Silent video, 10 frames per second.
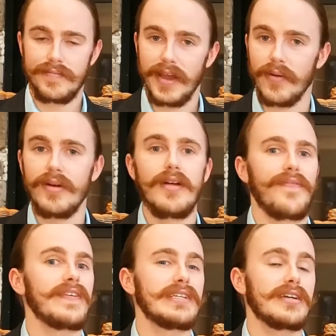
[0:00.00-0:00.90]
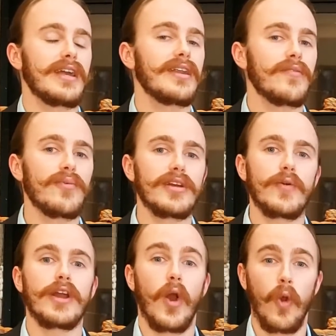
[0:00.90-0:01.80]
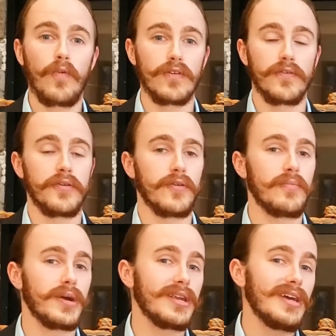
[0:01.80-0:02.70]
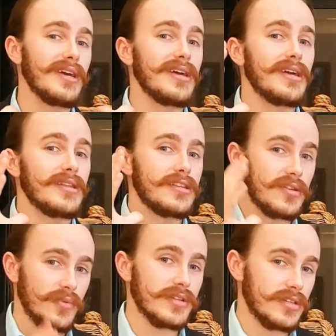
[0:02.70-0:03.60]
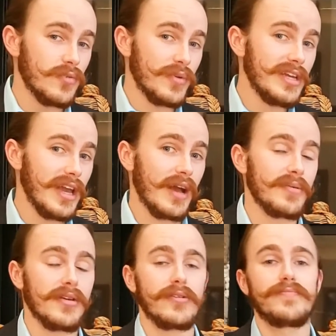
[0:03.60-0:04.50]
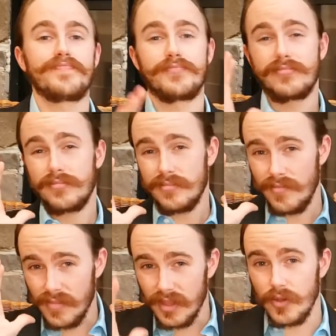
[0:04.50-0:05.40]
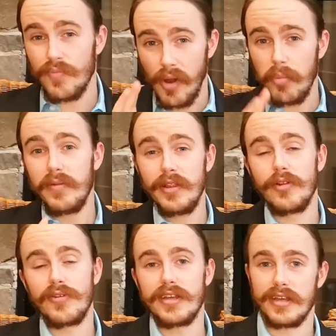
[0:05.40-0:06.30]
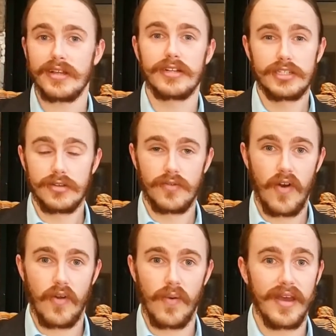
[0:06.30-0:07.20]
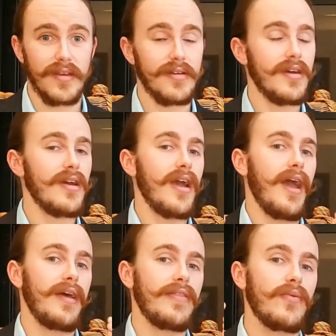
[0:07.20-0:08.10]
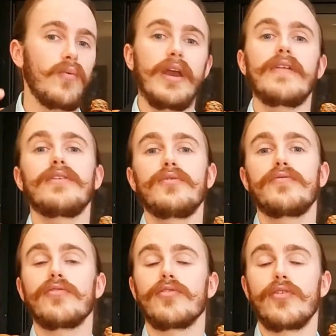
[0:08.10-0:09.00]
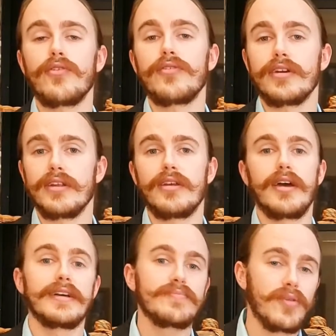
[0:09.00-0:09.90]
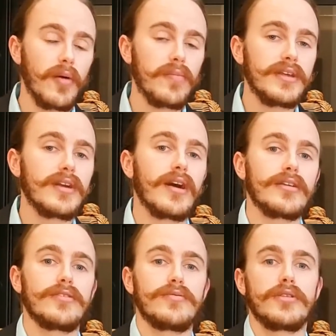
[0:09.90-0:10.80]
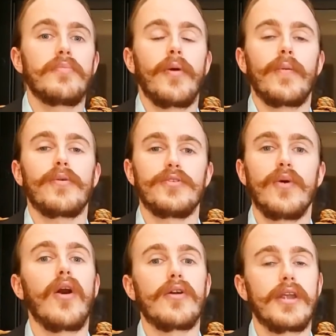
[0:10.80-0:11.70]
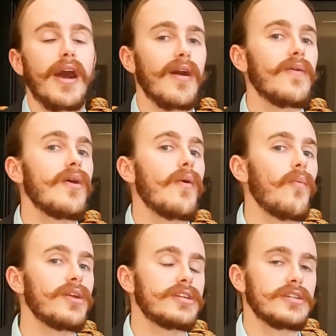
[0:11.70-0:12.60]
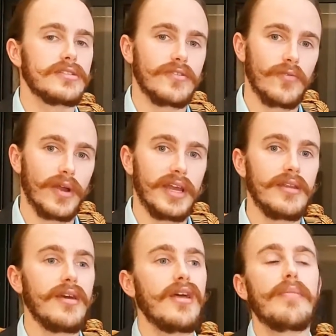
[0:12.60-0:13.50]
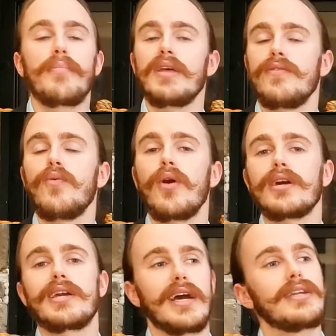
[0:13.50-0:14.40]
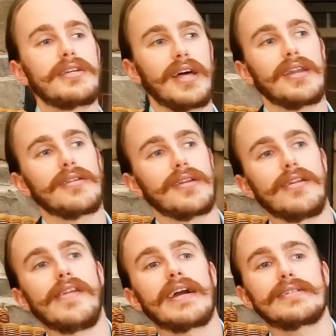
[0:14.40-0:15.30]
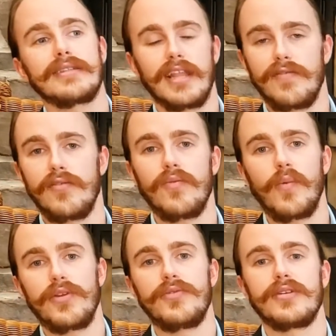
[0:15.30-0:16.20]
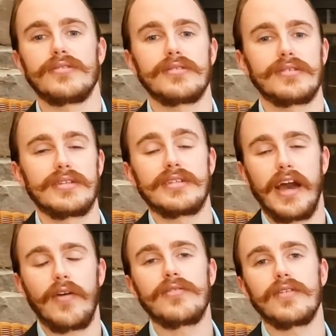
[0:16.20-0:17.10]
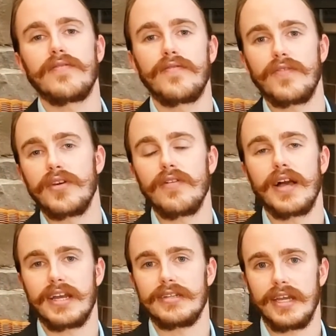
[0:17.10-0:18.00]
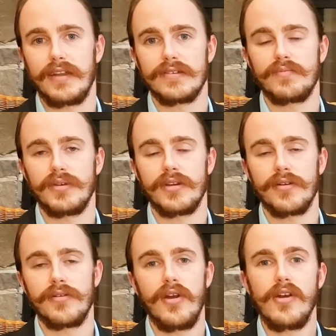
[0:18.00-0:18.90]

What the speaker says: Now, this is again a really quick overview, but to recap here, you're probably learning English the wrong way. And the way that you've learned it has probably gotten you to the point where you are now, which is great. But if you want to get to that next level where you can sound and feel like a native speaker,